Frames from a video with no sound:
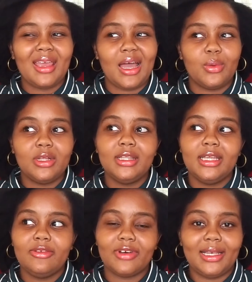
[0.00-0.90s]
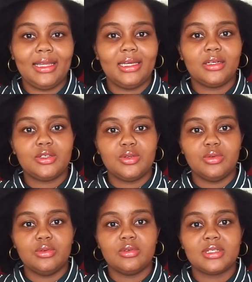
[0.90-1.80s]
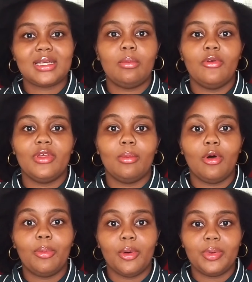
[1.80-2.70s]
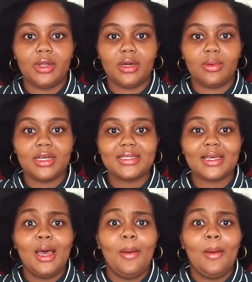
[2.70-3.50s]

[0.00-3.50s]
I will leave a link to some of the more popular ones,